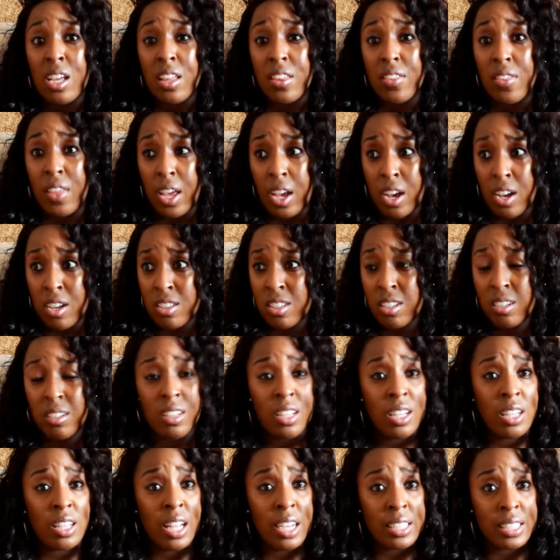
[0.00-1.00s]
They also
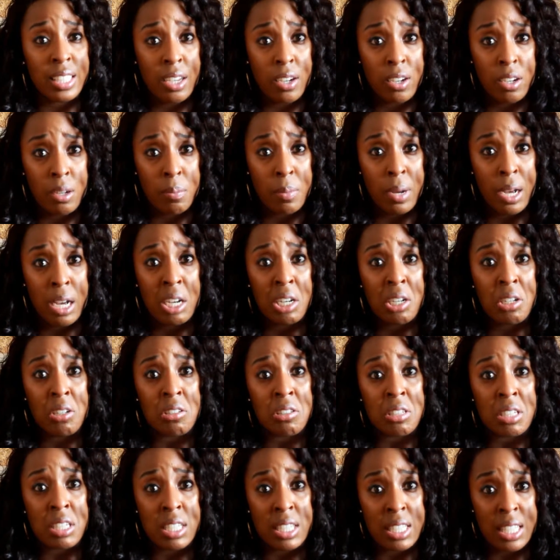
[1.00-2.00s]
look like they're
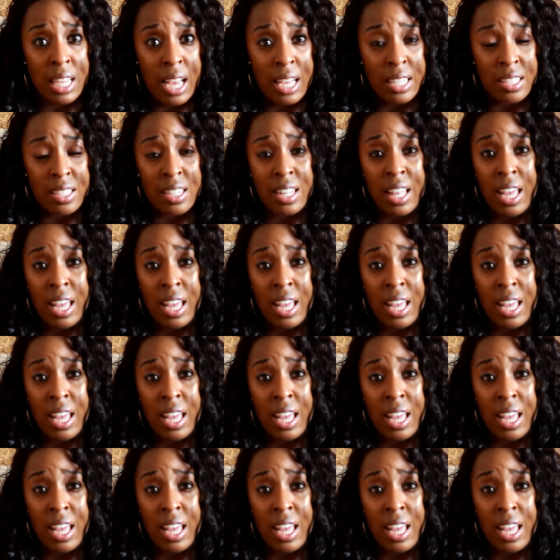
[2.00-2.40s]
about a size